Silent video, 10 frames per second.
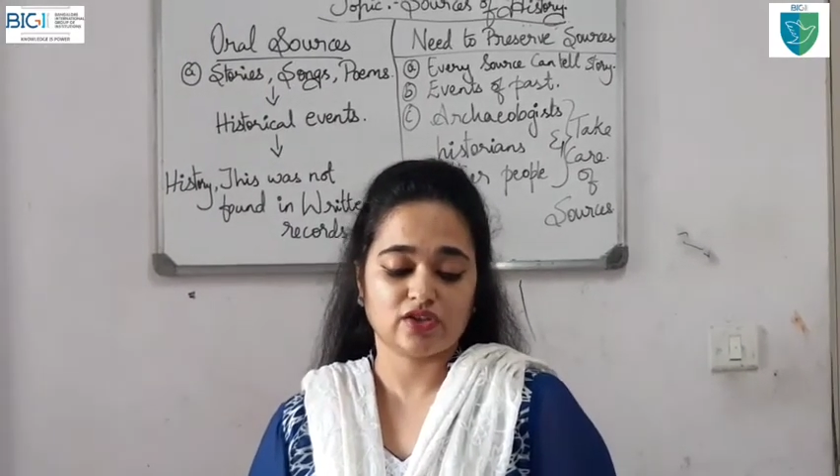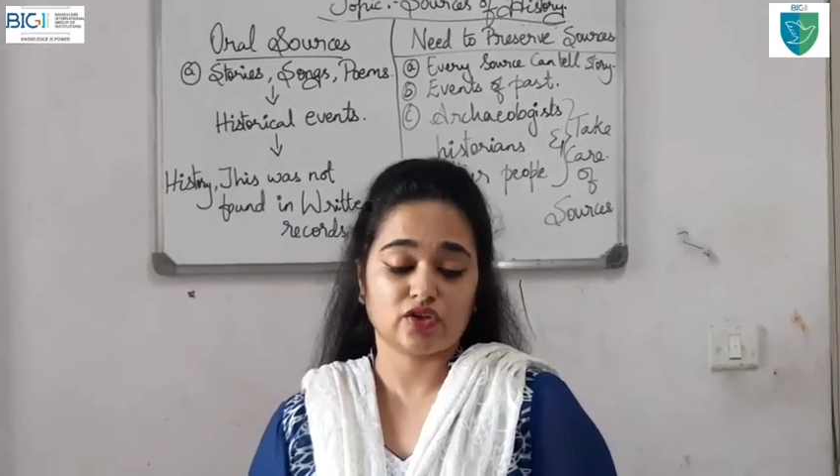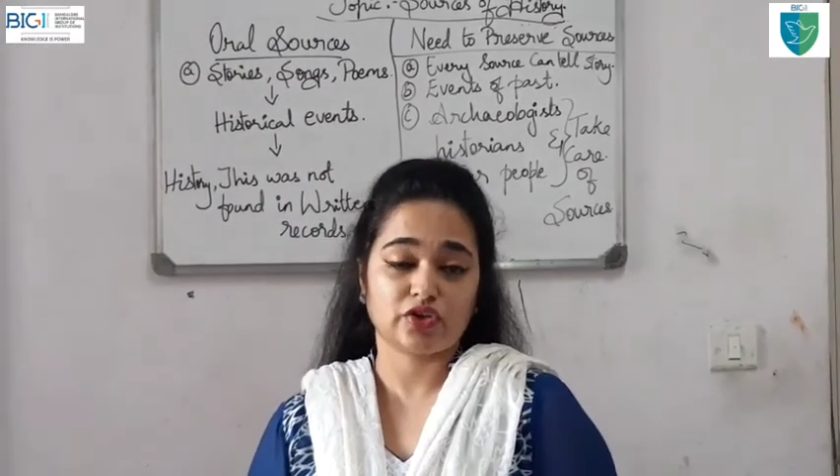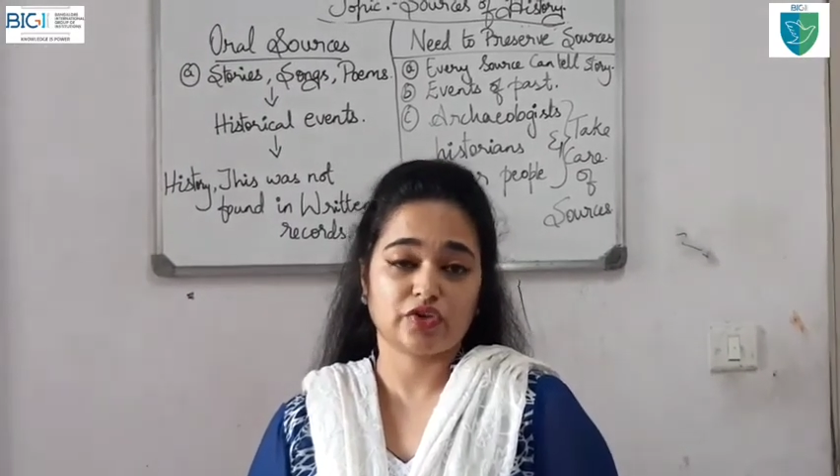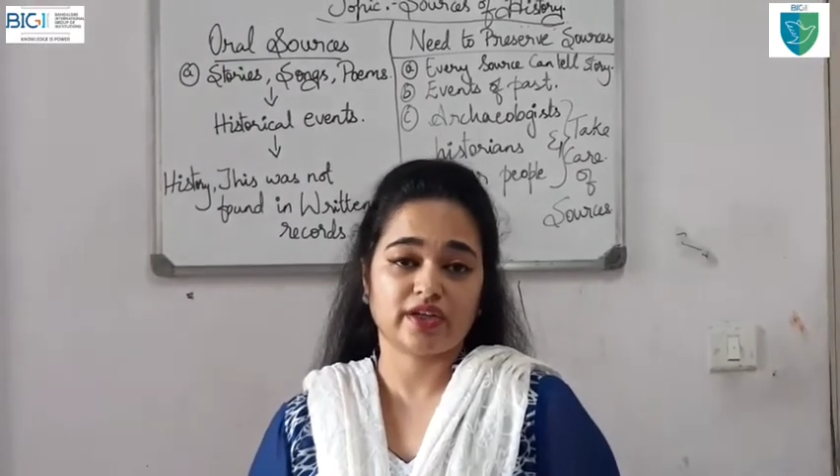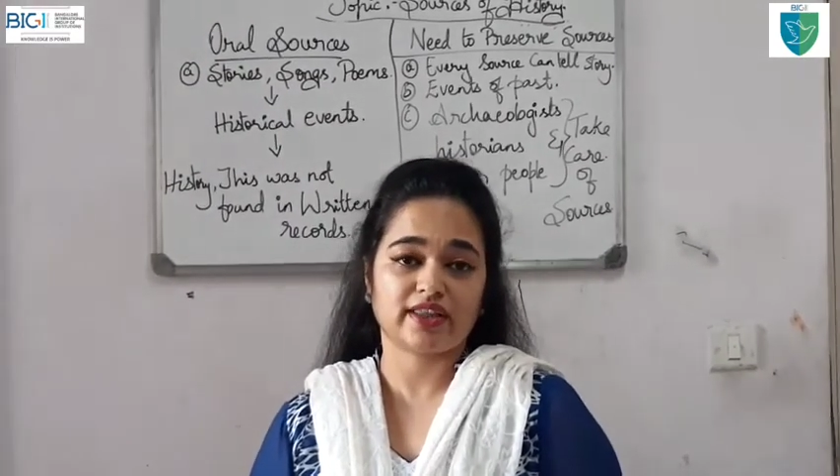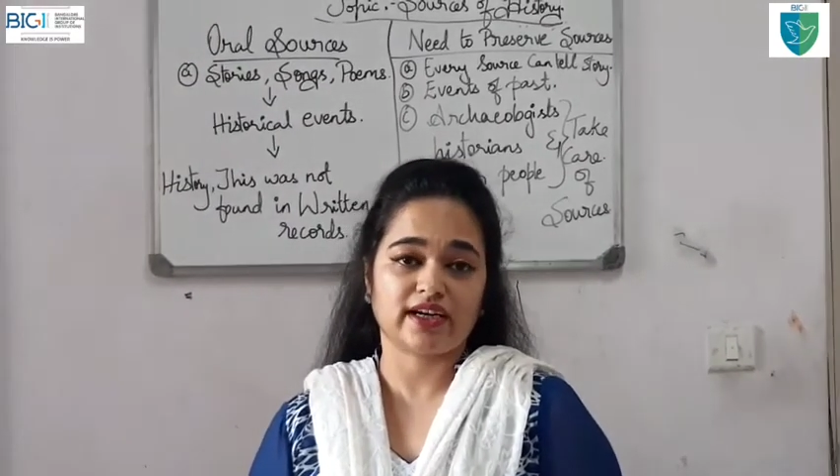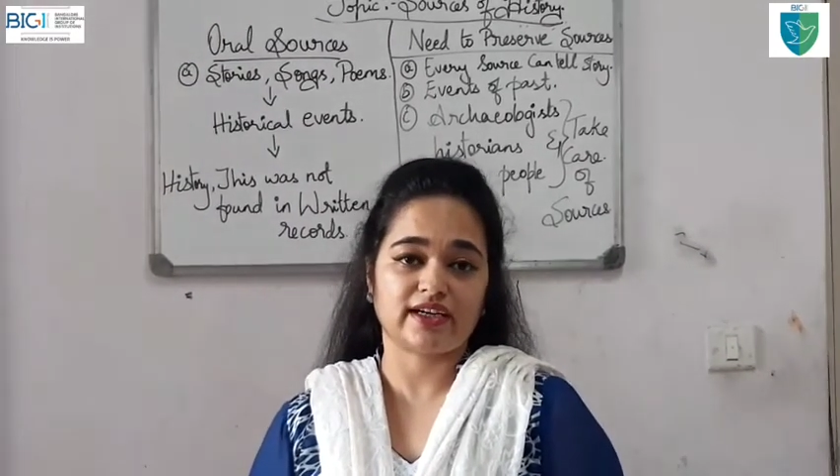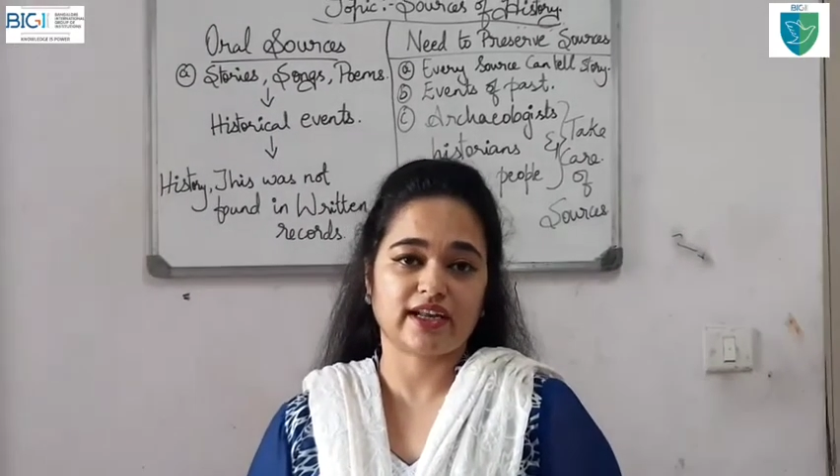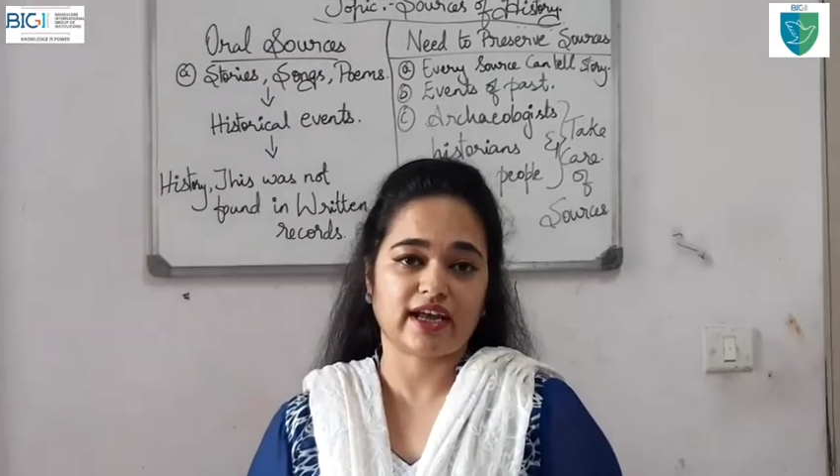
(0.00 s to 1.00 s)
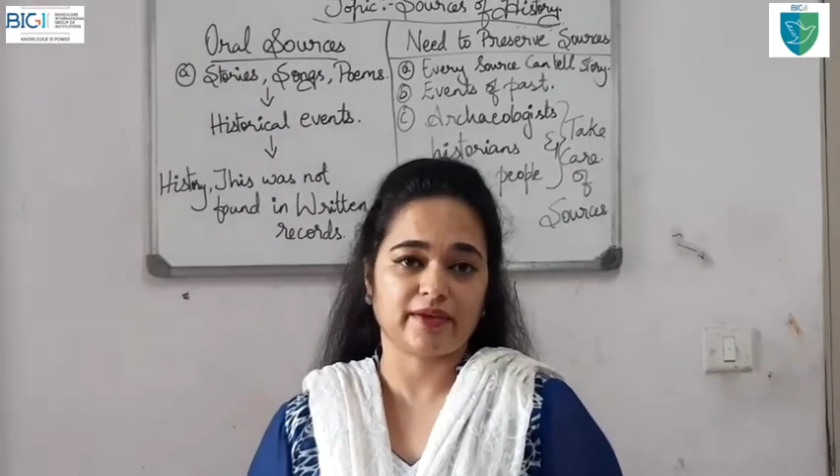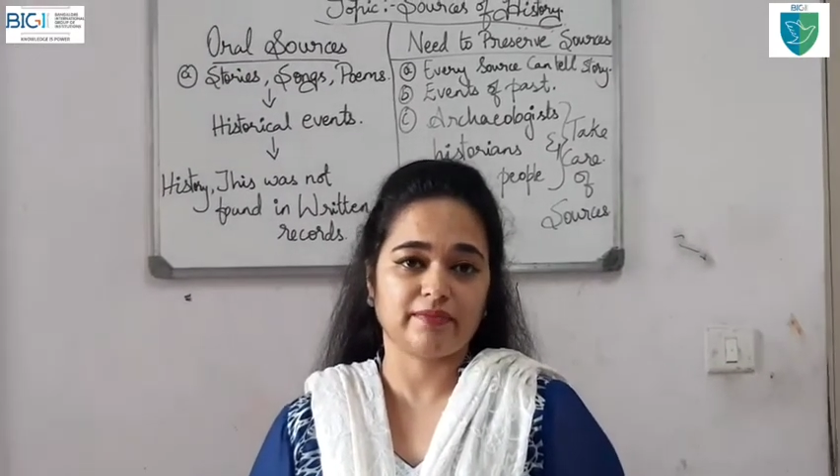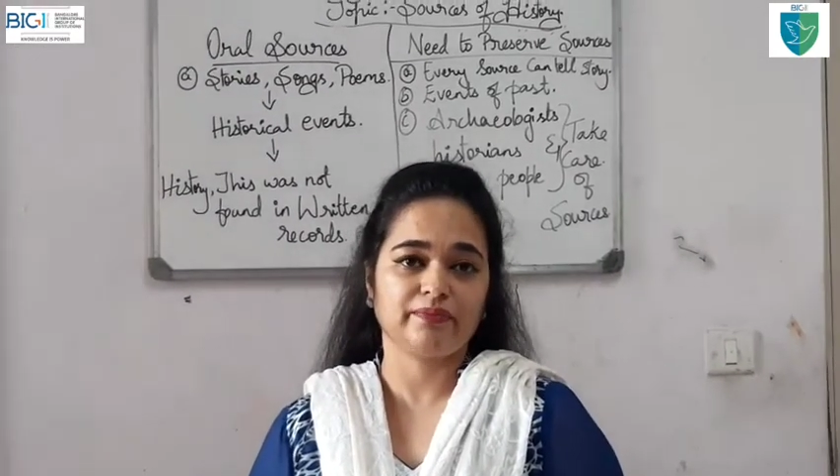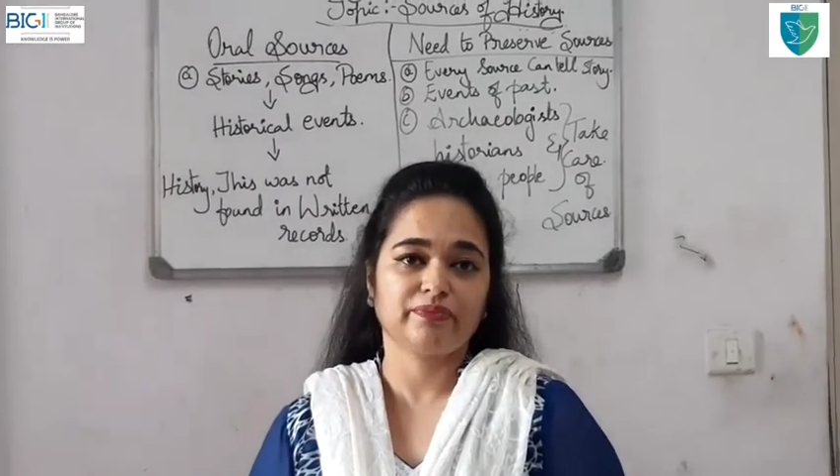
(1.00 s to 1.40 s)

So during that time